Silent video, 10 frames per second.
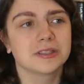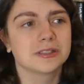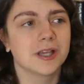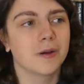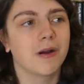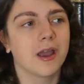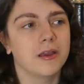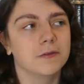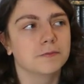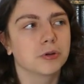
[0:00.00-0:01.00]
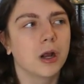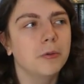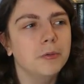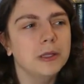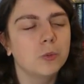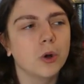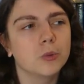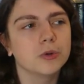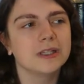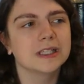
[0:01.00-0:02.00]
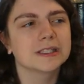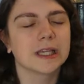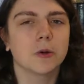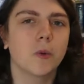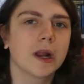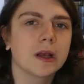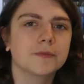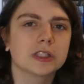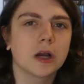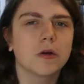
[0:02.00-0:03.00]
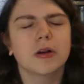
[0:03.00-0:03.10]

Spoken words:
so I probably won't read this, like, when it comes out.